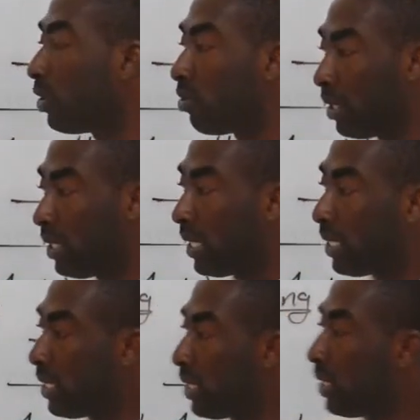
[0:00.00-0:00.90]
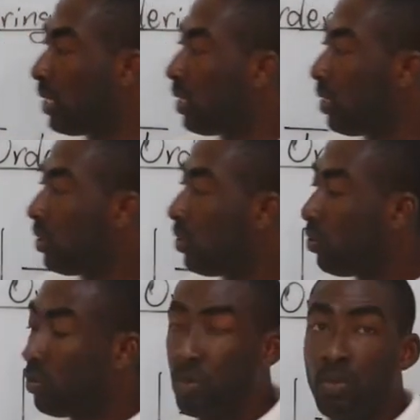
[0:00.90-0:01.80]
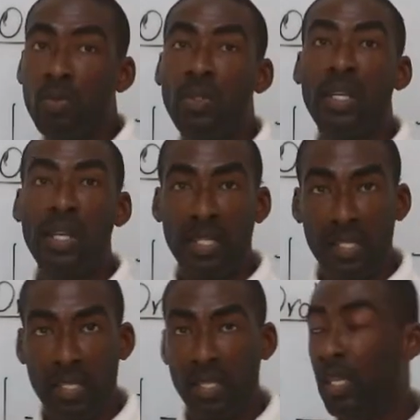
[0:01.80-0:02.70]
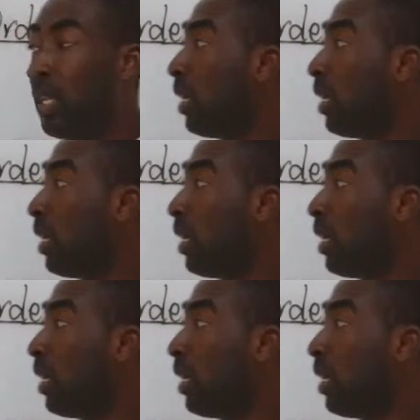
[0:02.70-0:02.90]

greatest to least.